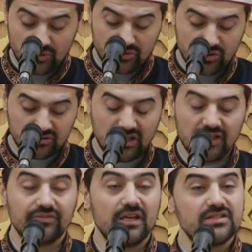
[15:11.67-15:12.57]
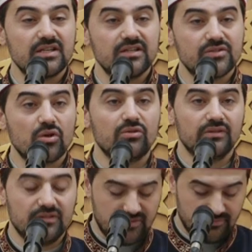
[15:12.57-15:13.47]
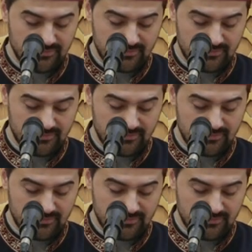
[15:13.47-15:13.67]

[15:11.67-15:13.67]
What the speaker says: or her life as a servant,